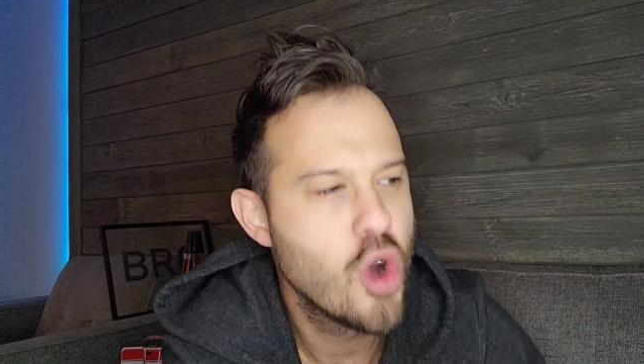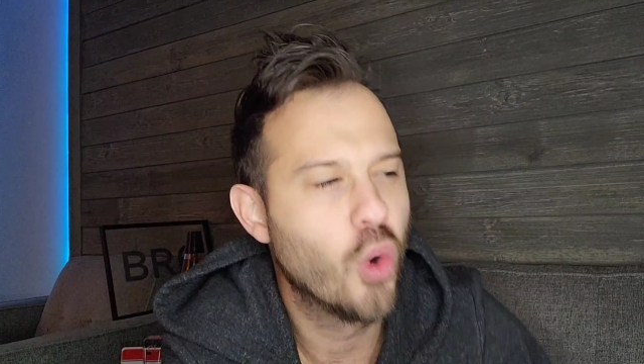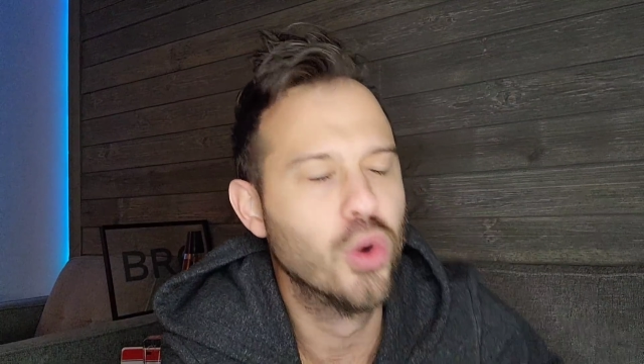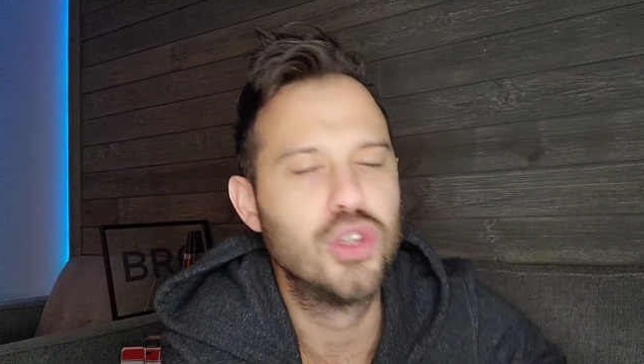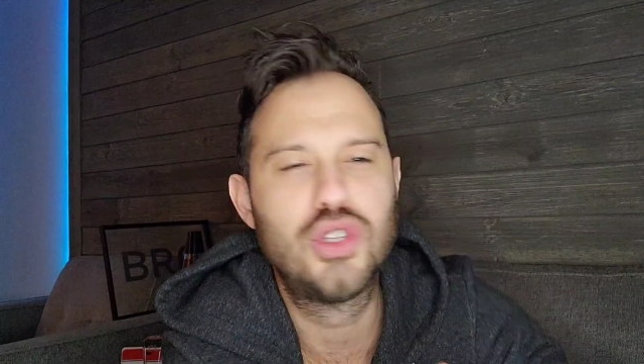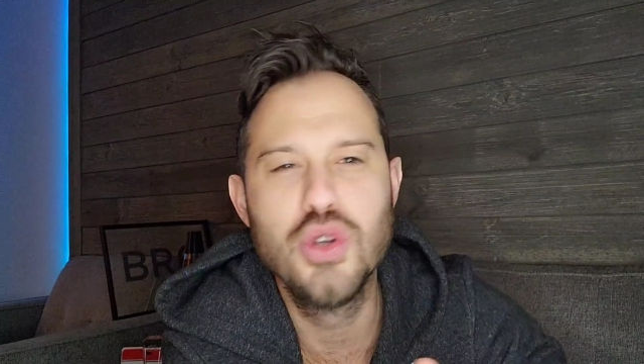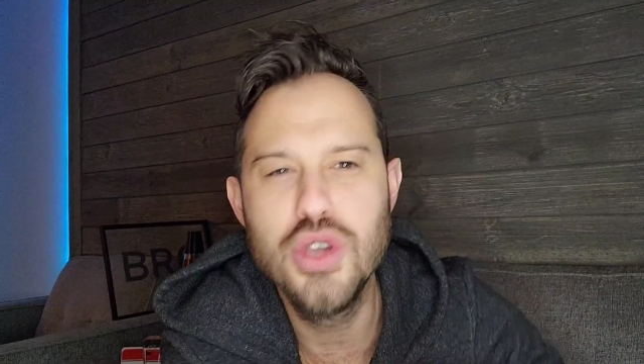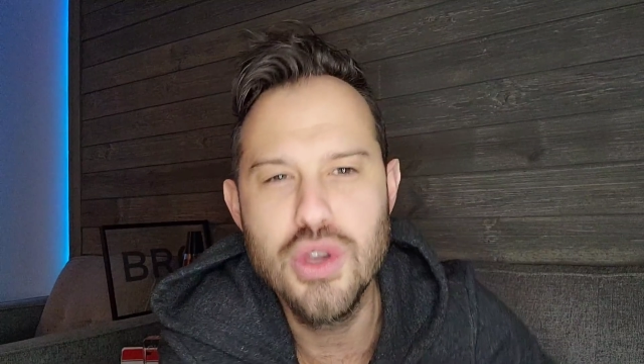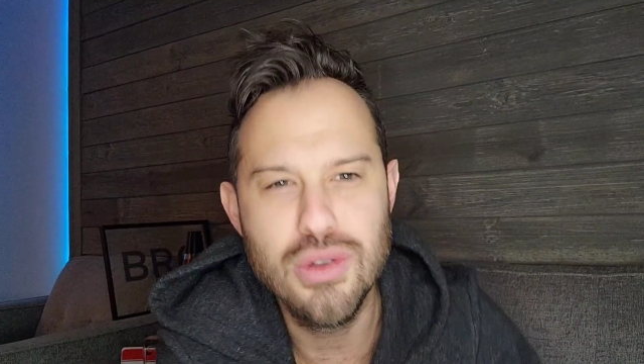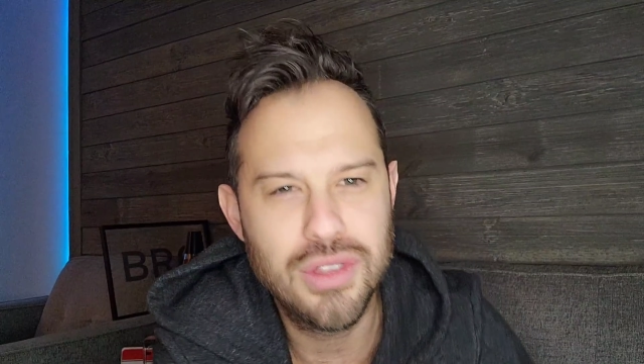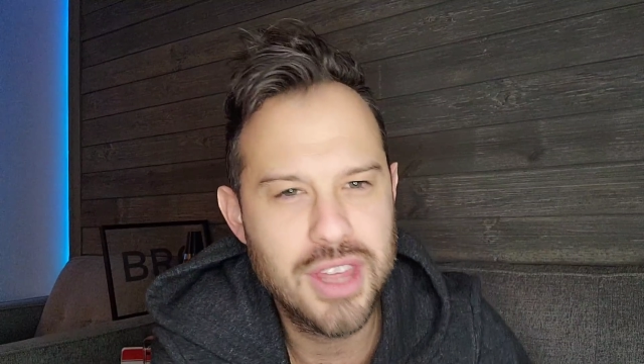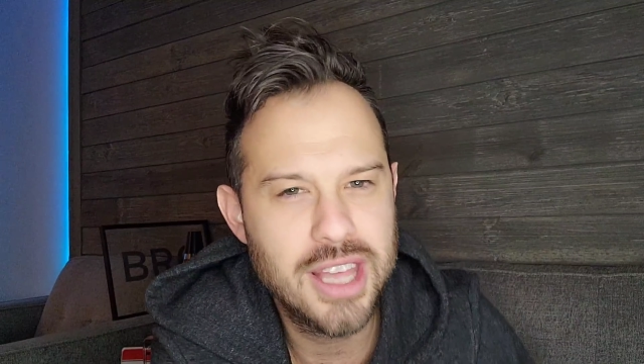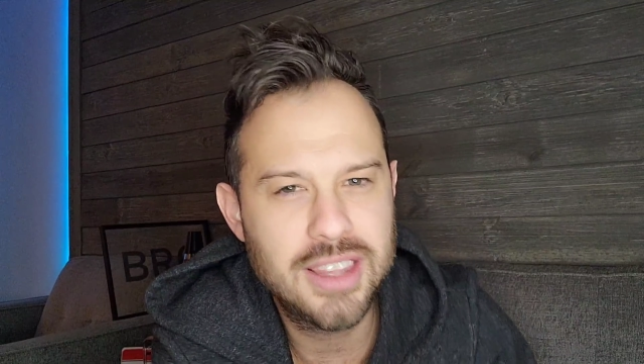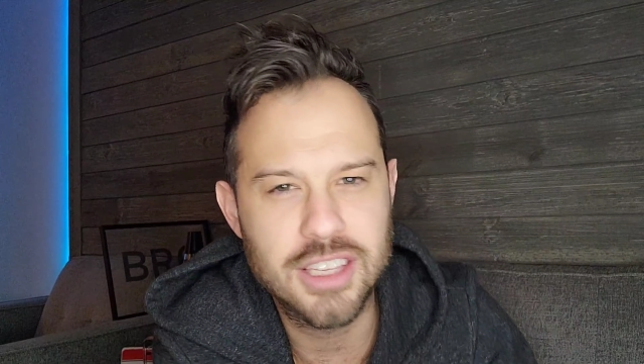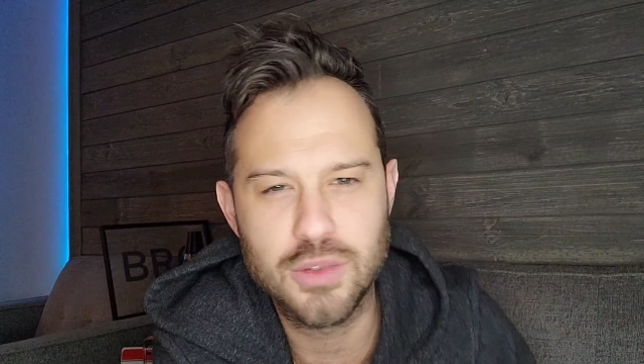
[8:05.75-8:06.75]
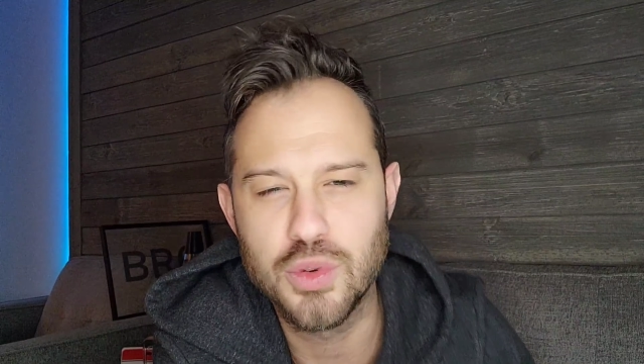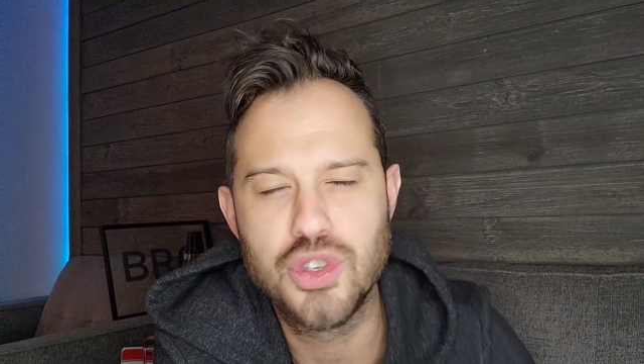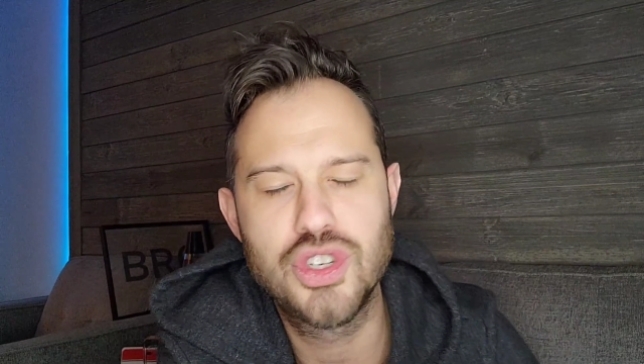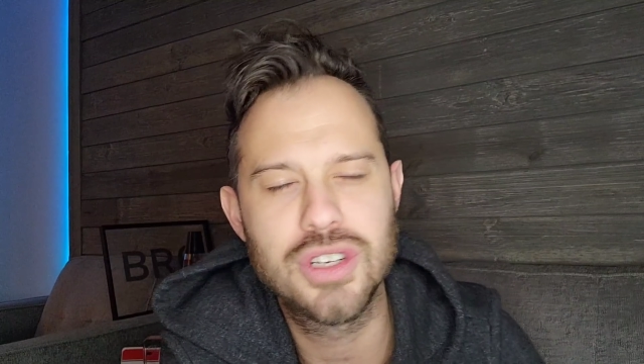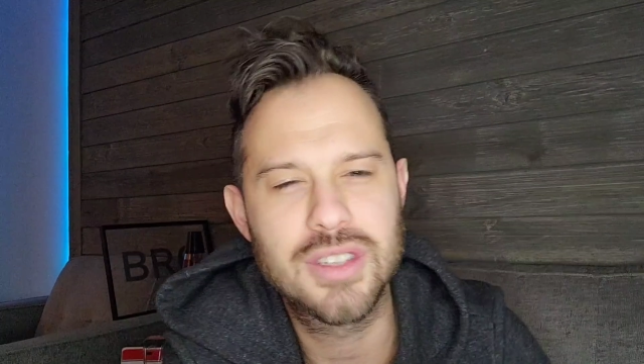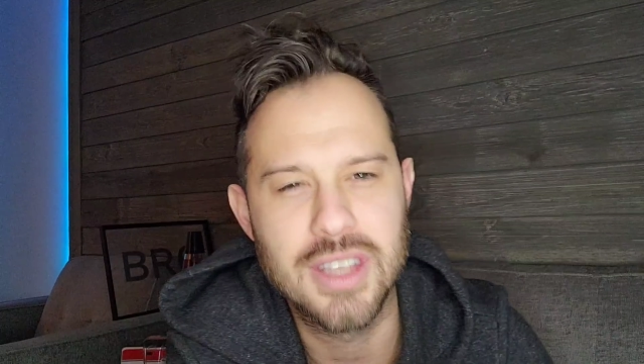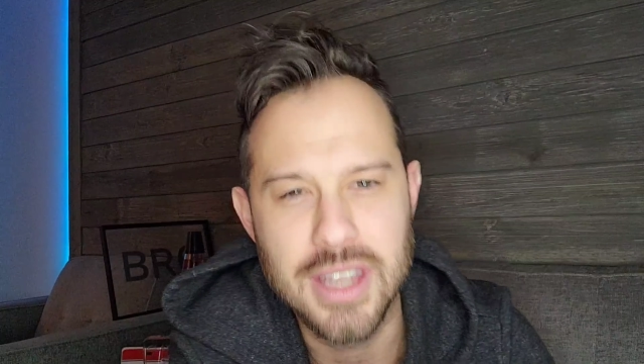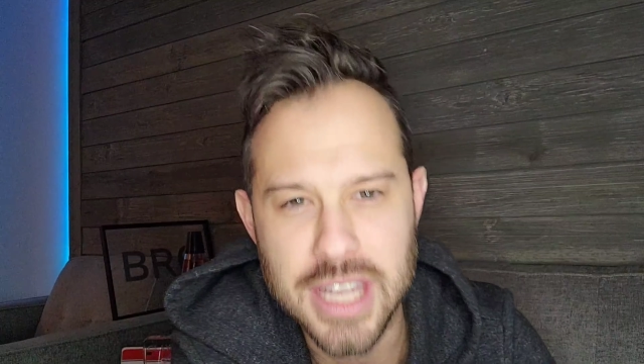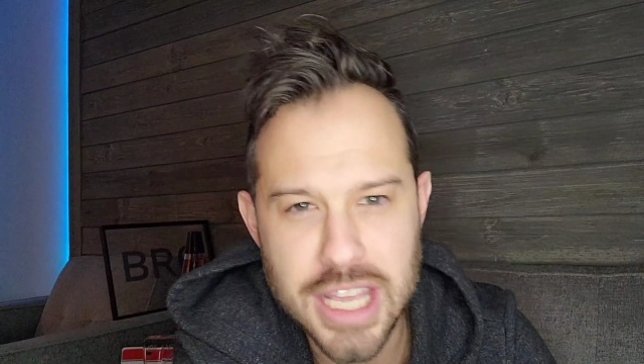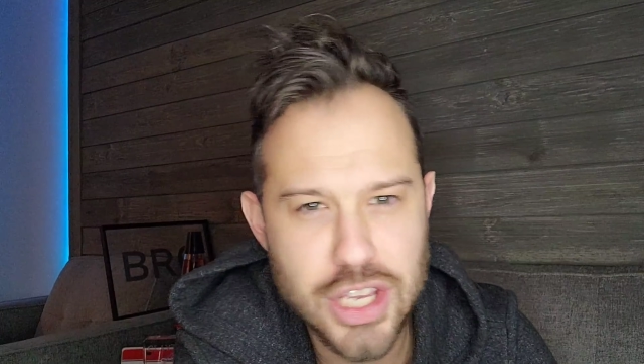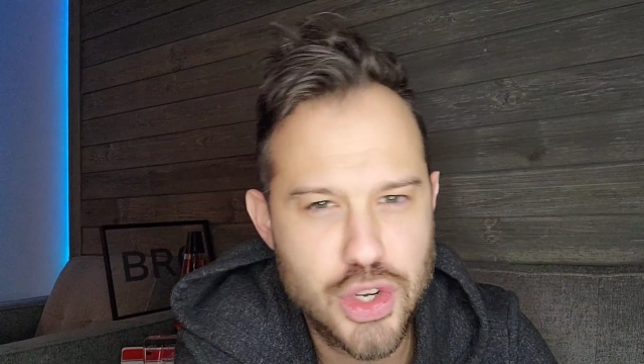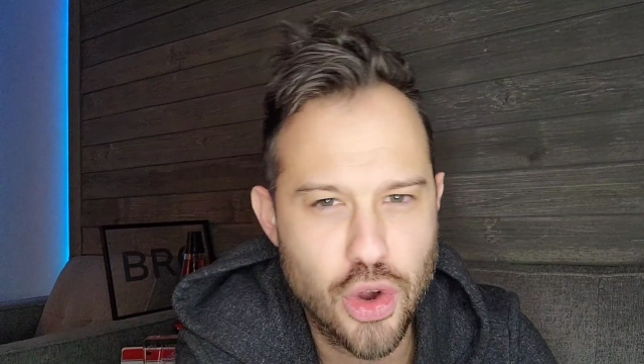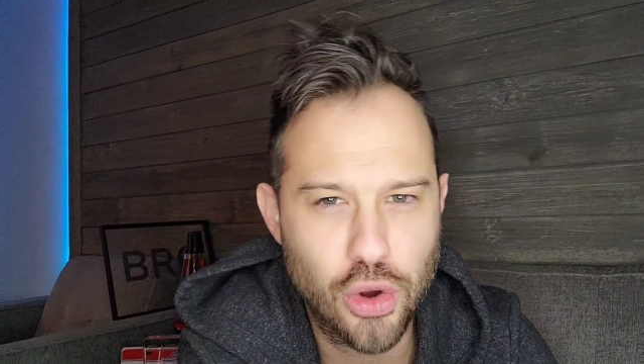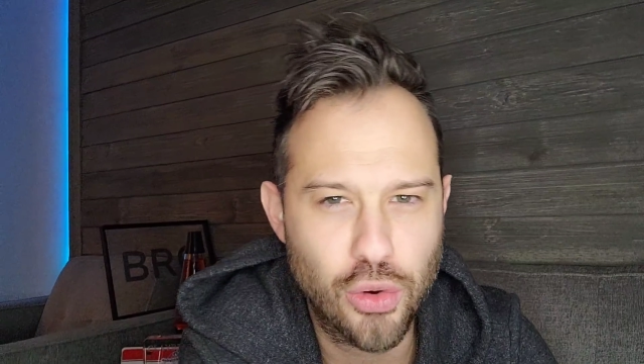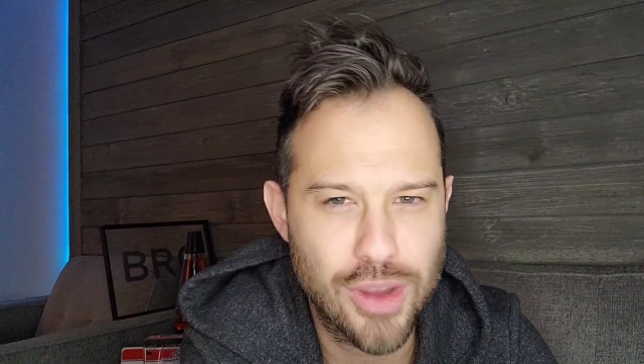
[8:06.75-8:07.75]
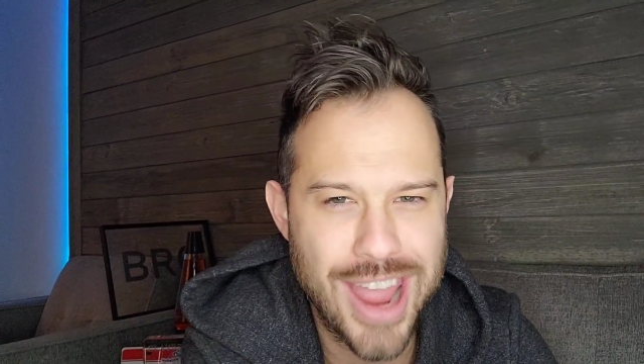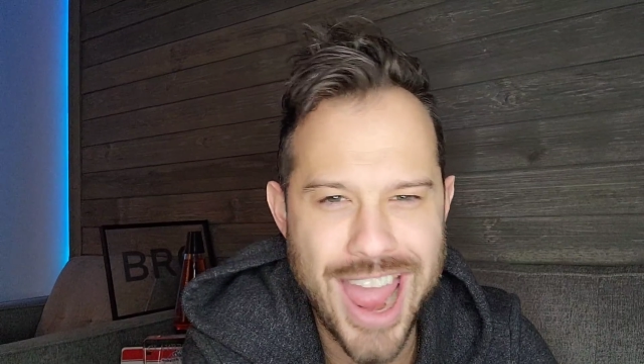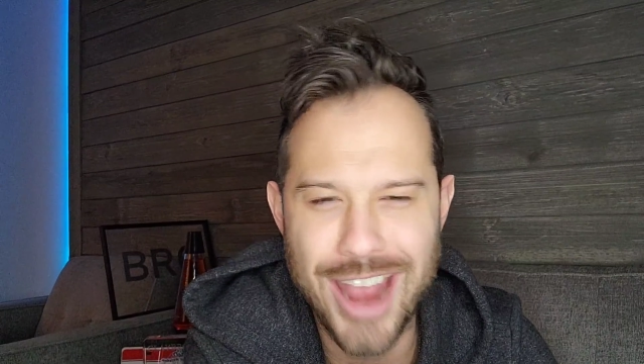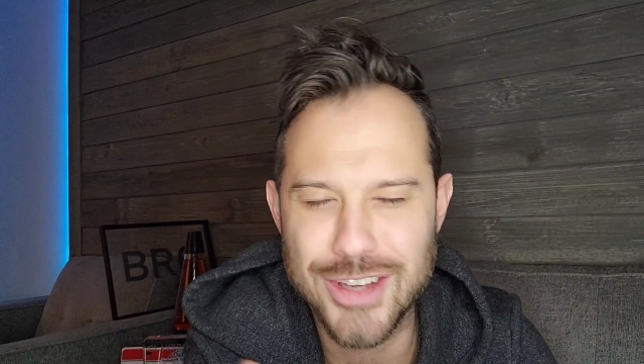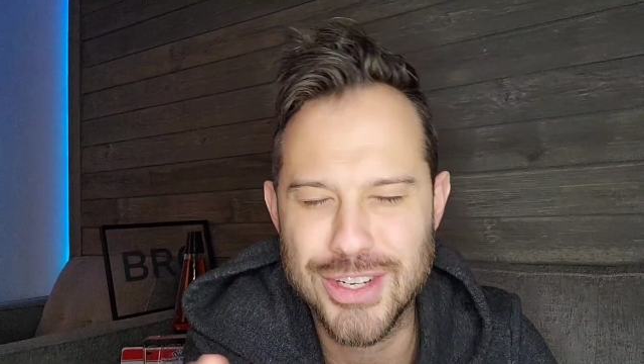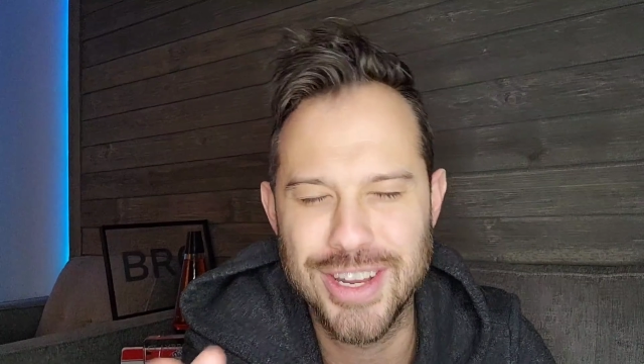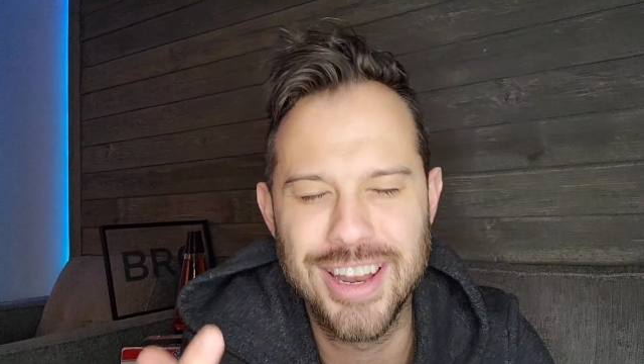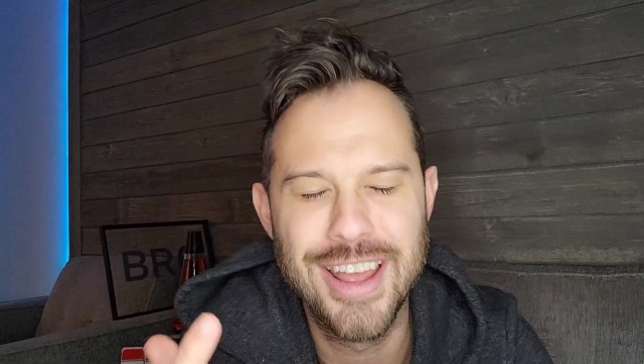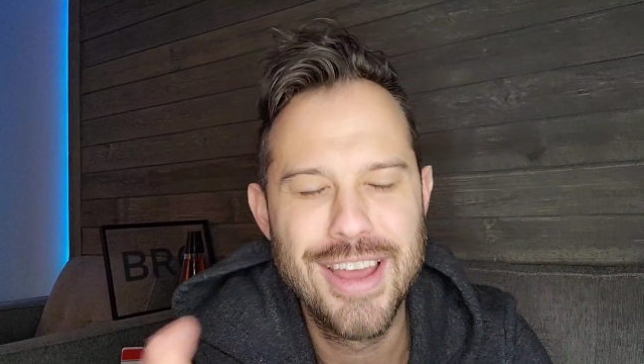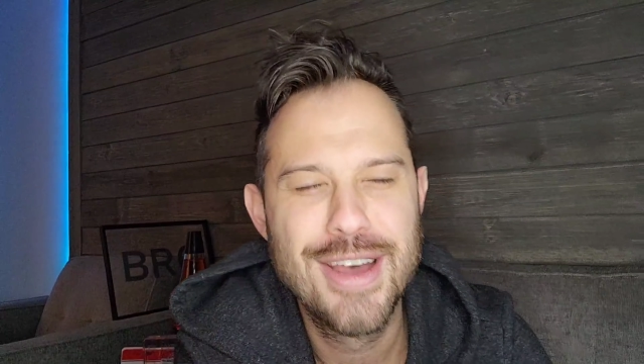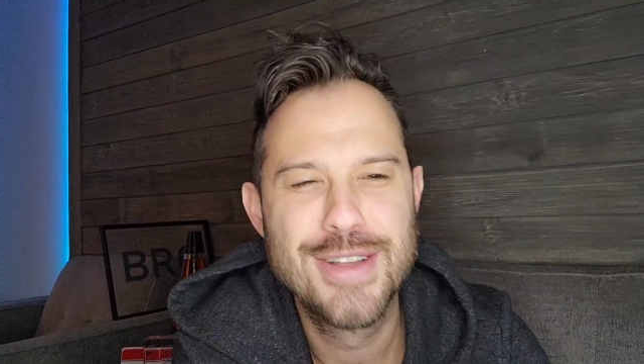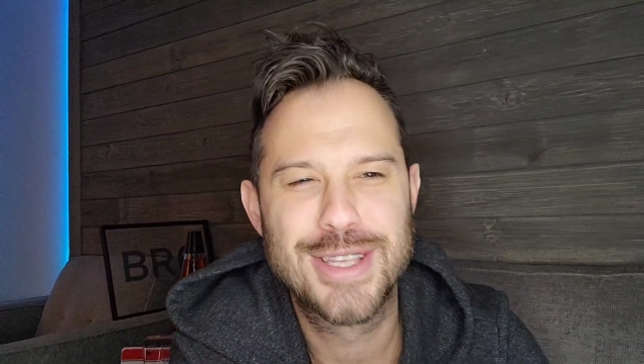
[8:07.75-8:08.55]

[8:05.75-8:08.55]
Or do you think this was just a knee-jerk reaction?